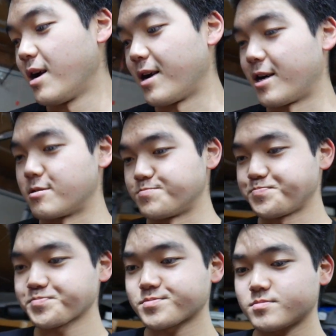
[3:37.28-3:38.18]

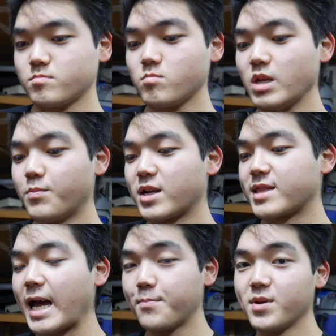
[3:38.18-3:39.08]
But
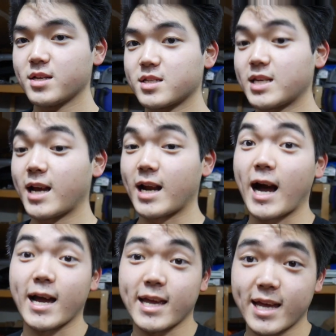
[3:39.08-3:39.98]
that being said,
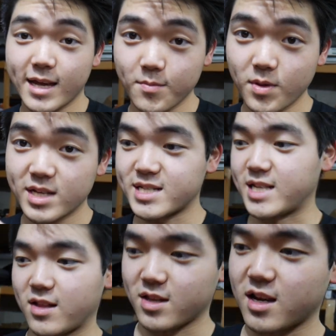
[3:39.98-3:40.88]
I am
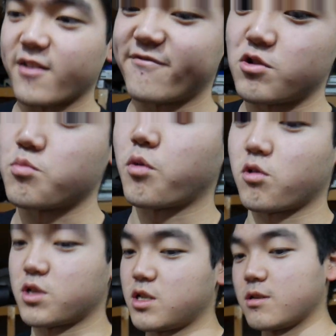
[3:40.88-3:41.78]
selling a few
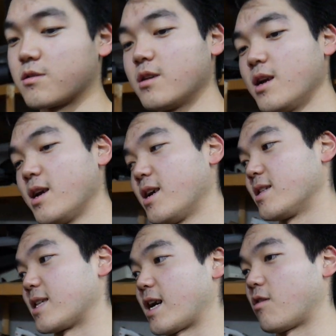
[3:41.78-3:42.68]
parts here.
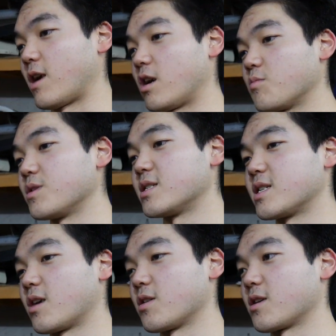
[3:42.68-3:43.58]
Now, I'll be
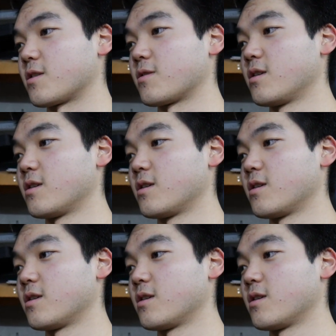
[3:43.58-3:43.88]
selling